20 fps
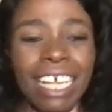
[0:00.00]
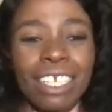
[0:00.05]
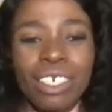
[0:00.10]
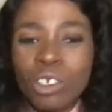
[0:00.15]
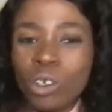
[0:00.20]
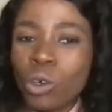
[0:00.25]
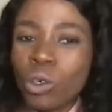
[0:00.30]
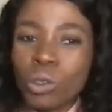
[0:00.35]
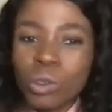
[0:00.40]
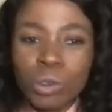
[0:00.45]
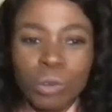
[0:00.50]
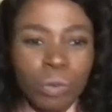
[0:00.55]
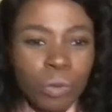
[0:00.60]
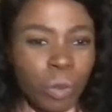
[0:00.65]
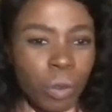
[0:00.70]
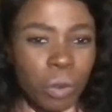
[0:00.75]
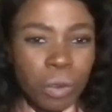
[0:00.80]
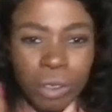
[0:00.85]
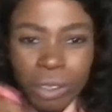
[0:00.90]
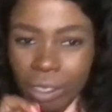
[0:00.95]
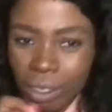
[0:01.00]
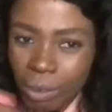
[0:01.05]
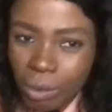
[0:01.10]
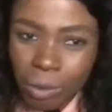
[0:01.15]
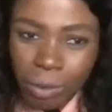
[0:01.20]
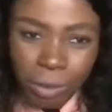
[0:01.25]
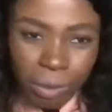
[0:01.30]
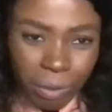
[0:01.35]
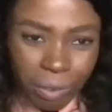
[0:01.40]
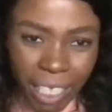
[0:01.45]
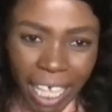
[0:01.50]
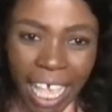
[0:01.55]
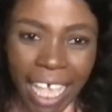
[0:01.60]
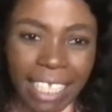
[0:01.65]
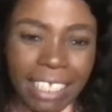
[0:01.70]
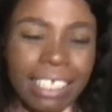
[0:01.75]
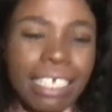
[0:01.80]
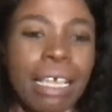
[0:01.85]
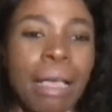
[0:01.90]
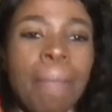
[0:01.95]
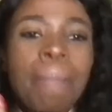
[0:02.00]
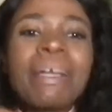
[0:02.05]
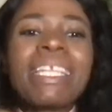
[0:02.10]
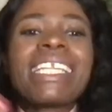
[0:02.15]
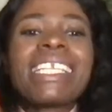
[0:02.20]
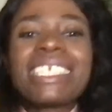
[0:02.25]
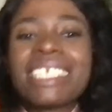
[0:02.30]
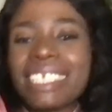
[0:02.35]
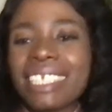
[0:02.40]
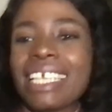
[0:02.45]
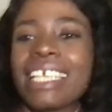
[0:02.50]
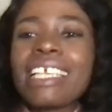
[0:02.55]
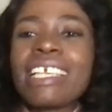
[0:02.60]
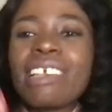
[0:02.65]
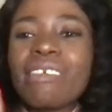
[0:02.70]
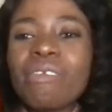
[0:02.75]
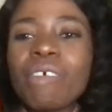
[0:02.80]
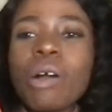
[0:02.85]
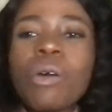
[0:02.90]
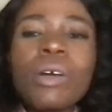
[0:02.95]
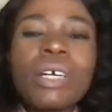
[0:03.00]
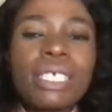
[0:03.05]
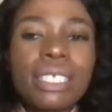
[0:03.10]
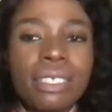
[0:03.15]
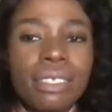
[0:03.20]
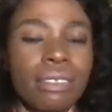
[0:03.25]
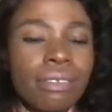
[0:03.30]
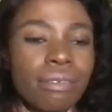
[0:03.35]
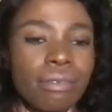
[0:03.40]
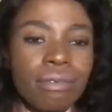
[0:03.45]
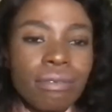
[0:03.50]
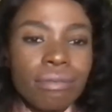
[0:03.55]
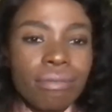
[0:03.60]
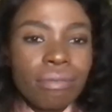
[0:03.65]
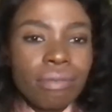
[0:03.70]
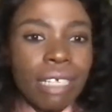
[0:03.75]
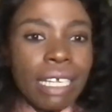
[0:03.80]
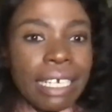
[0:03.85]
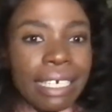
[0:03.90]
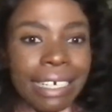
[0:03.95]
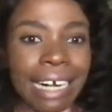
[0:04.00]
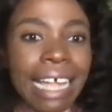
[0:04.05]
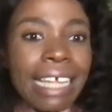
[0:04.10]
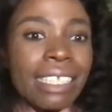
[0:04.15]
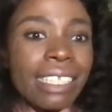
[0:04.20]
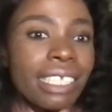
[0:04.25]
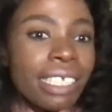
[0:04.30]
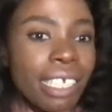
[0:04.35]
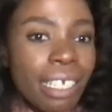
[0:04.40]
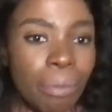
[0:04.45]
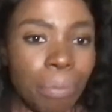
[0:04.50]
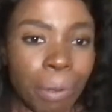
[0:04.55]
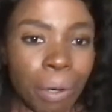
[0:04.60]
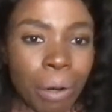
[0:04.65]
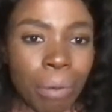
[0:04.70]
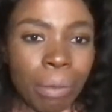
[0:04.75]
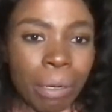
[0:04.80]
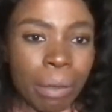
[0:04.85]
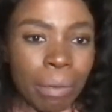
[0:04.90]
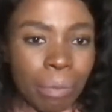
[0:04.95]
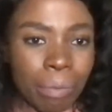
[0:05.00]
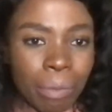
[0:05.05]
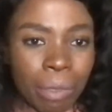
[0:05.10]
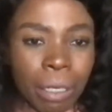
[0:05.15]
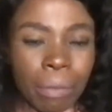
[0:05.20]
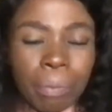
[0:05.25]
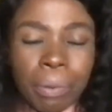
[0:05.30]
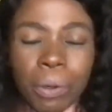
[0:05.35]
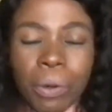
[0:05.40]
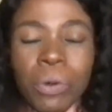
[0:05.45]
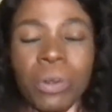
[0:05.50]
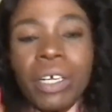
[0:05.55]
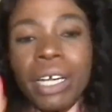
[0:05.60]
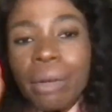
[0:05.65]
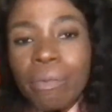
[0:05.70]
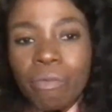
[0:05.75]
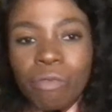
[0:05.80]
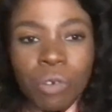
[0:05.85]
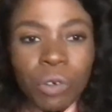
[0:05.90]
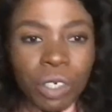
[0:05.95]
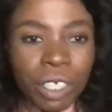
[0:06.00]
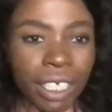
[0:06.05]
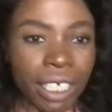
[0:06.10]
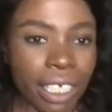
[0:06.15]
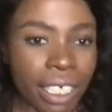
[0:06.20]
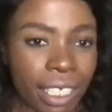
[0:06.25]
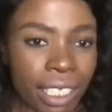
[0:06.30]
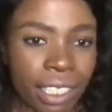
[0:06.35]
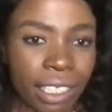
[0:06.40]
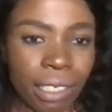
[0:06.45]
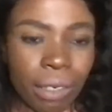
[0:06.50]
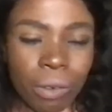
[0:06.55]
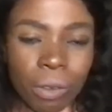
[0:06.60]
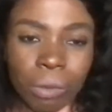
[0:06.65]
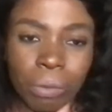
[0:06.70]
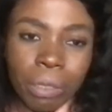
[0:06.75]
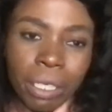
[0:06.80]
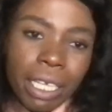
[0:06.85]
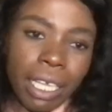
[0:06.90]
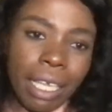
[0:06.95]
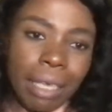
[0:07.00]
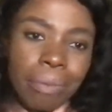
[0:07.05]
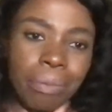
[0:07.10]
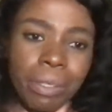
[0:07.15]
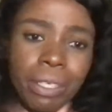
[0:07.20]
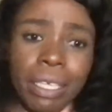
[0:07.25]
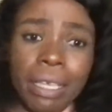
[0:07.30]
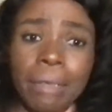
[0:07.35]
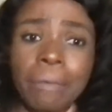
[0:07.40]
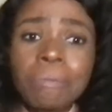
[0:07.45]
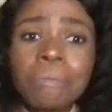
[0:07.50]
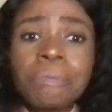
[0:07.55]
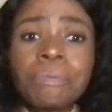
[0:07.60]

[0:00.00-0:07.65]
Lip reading: No, don't do that. But let's say if I was writing a program for kids, I would be happier.